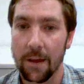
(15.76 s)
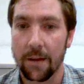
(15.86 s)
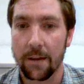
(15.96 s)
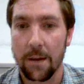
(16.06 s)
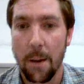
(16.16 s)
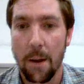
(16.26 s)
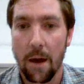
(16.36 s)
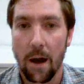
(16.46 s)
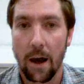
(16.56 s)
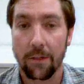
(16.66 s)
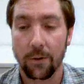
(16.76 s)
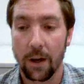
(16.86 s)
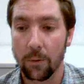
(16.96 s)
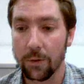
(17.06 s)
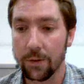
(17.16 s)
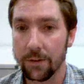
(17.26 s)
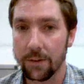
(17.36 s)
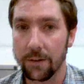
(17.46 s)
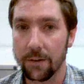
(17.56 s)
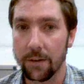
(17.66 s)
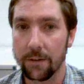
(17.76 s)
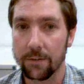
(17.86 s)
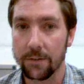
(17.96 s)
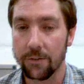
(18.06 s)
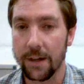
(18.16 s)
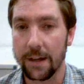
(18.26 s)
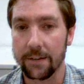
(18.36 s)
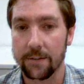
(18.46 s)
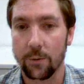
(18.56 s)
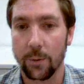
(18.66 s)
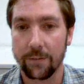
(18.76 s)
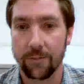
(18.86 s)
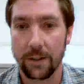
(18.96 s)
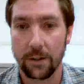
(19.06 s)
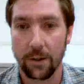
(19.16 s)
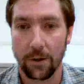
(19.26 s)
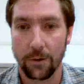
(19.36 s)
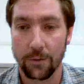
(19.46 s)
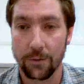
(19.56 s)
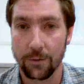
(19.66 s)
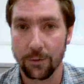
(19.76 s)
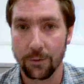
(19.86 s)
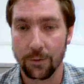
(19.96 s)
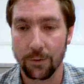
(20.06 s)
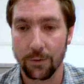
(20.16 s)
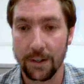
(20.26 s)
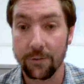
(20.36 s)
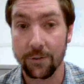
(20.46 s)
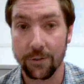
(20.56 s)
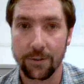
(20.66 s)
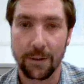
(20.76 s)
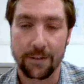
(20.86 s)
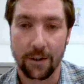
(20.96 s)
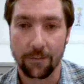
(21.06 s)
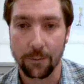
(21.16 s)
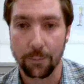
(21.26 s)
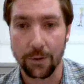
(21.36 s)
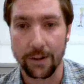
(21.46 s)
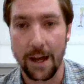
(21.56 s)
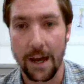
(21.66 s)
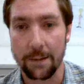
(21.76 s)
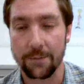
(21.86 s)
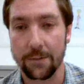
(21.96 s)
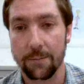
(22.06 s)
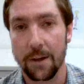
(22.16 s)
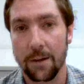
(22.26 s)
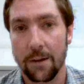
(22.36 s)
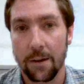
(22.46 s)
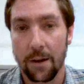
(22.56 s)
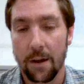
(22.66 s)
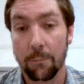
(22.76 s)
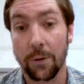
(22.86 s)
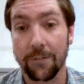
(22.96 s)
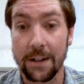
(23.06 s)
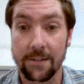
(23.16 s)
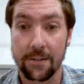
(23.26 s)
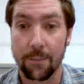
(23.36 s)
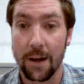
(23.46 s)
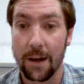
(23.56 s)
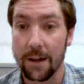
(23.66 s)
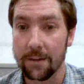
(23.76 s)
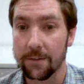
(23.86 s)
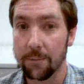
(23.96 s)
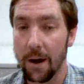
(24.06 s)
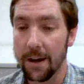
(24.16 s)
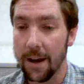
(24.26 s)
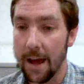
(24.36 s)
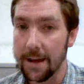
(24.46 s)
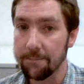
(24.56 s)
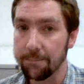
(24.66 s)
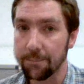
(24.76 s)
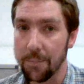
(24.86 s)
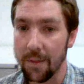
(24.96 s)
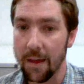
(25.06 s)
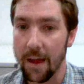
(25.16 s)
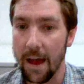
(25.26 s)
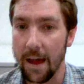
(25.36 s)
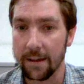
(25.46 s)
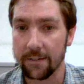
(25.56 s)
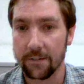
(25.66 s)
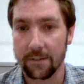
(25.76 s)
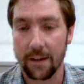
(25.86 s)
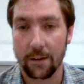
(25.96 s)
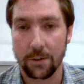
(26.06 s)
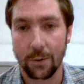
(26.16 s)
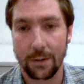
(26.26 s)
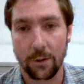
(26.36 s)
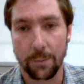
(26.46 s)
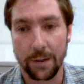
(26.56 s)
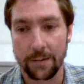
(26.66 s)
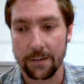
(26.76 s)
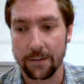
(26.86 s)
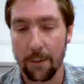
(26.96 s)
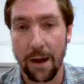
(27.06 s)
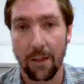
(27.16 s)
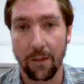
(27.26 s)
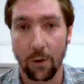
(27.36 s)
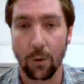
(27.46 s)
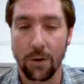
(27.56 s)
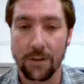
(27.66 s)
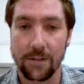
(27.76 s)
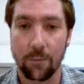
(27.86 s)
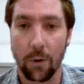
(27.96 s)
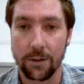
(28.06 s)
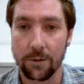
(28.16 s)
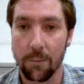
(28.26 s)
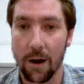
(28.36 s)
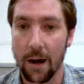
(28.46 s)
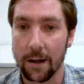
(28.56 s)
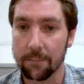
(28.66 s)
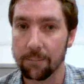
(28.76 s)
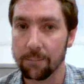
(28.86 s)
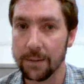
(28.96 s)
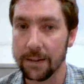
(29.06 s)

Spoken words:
I thought I would just create this quick video to introduce myself, to put a face to my name, and to tell you a little bit about the course and what you might be